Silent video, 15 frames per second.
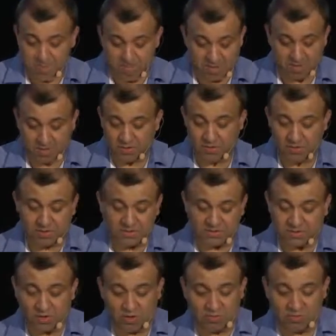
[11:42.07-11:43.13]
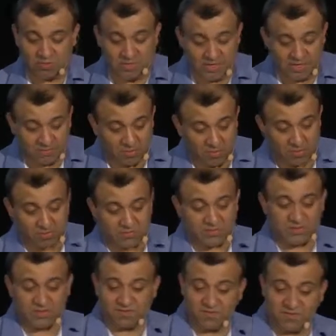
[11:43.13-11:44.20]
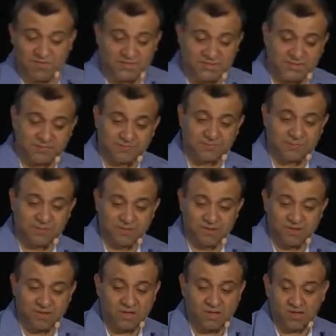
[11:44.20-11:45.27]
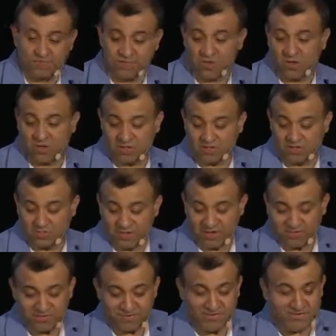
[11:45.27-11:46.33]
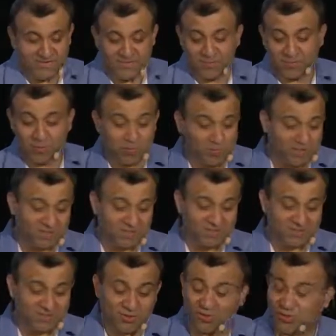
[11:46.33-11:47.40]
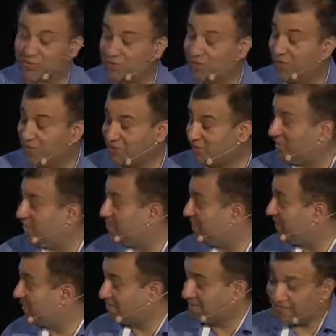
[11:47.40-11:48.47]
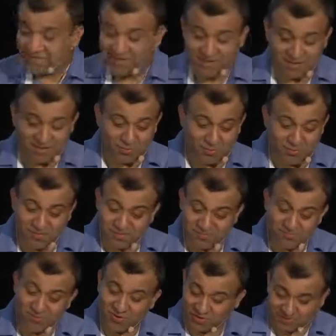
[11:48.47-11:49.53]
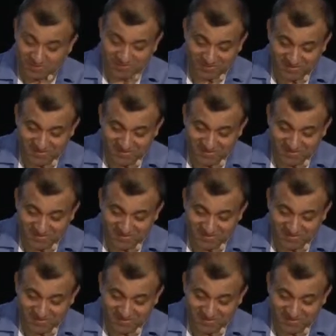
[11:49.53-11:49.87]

It's a common building block for serverless. We also have T-Mobile, which is also actually based in Seattle, where I'm from.